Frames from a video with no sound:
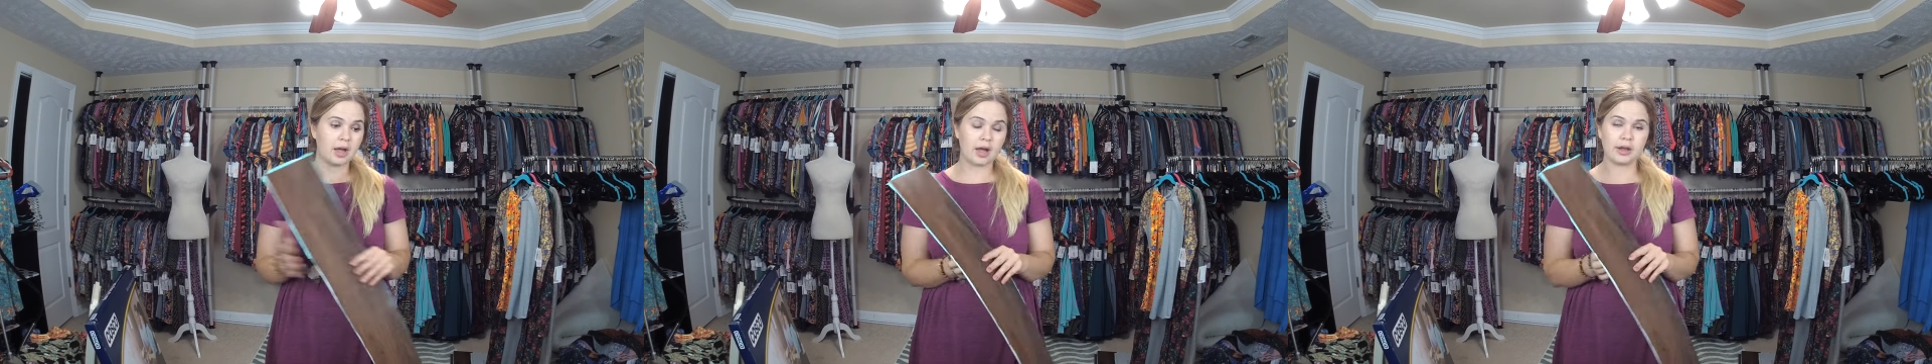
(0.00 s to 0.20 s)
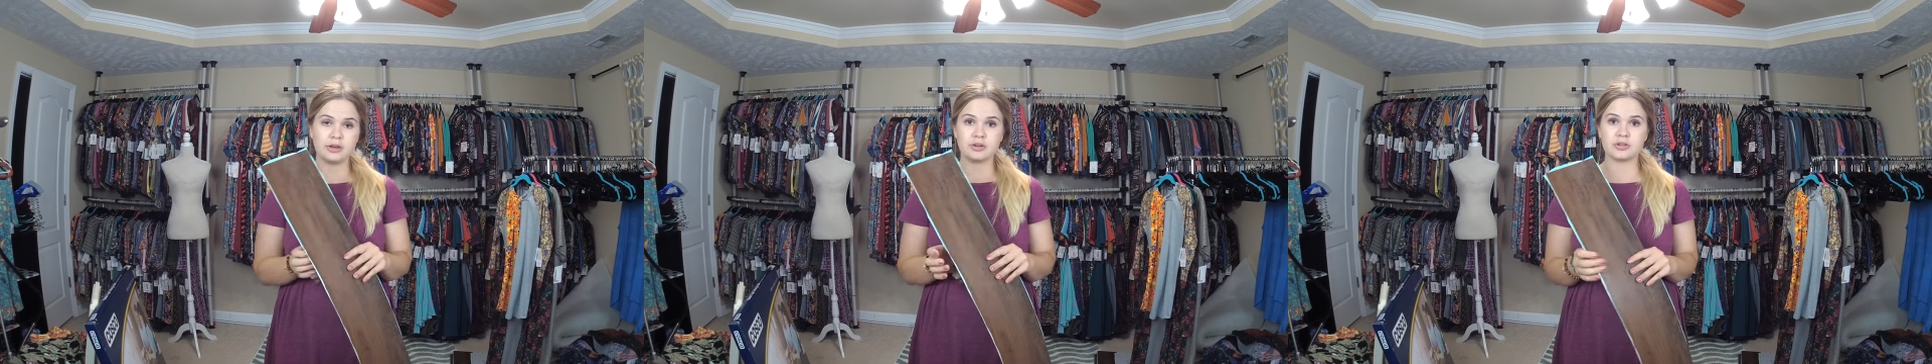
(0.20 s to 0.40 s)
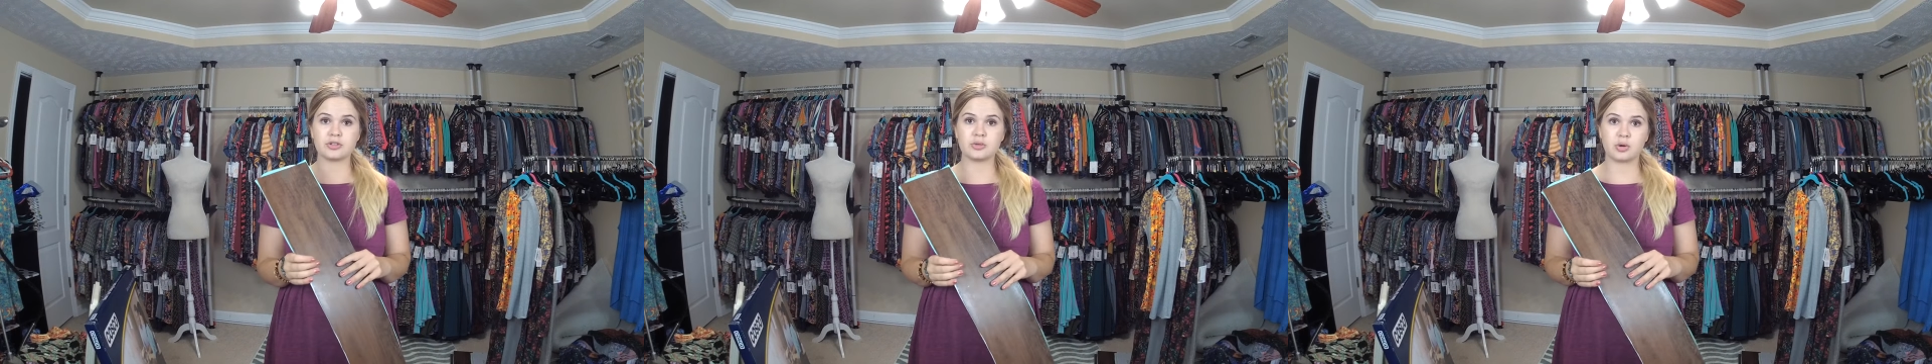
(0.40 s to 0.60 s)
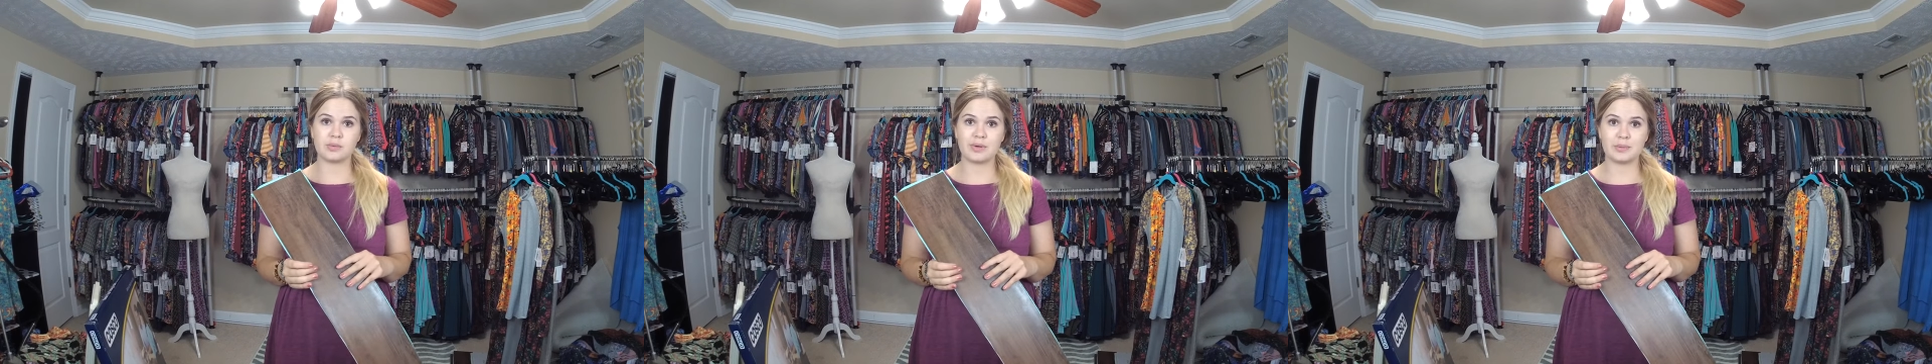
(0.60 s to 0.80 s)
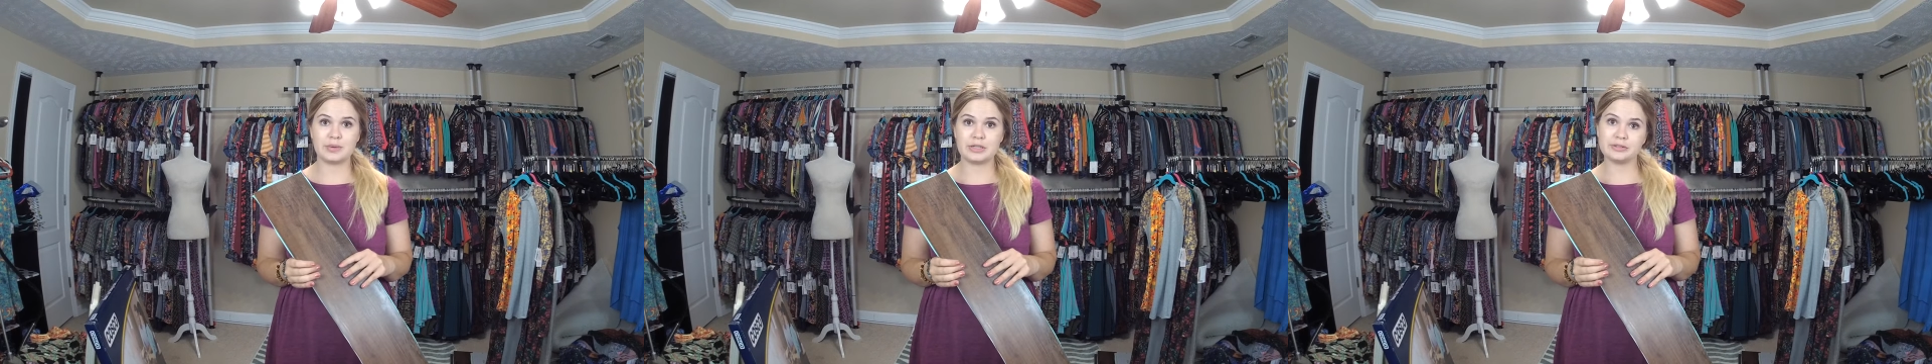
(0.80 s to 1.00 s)
Uh, your store
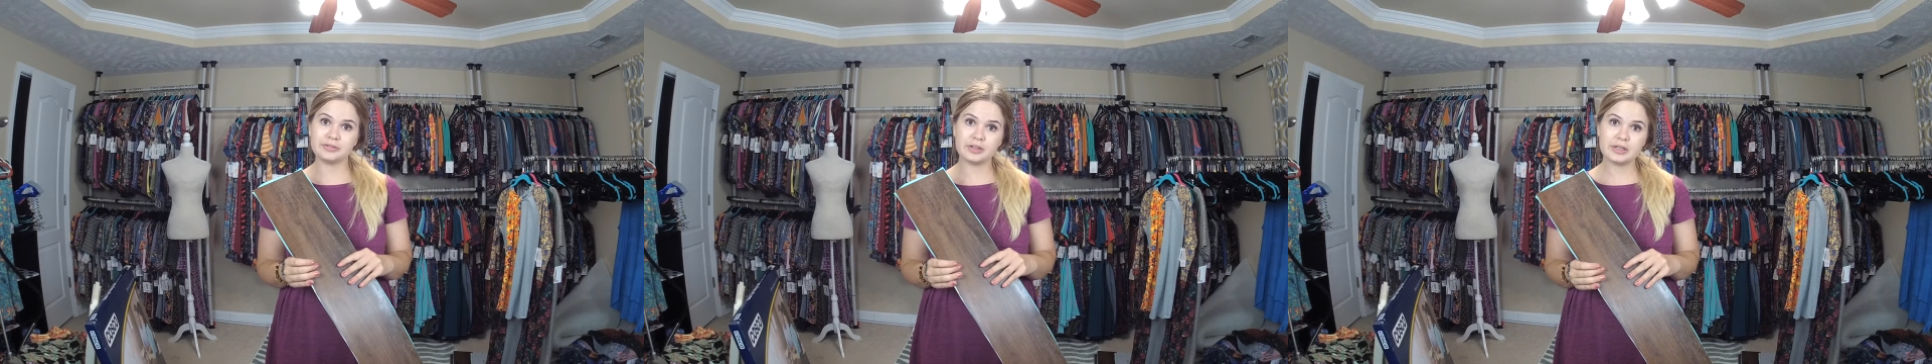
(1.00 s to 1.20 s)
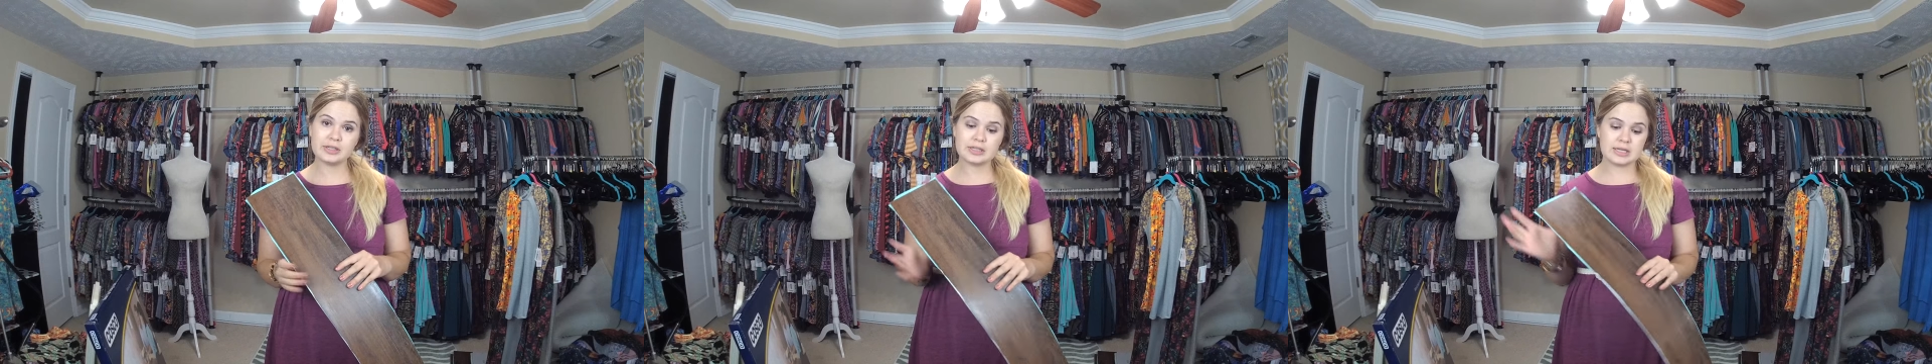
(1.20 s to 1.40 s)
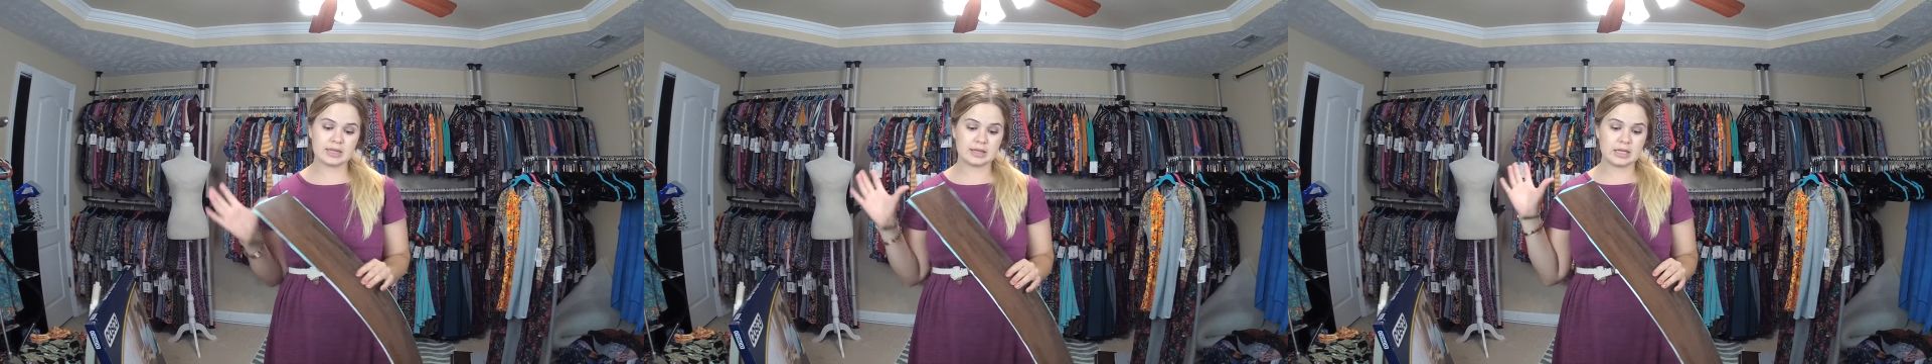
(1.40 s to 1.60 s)
might be different.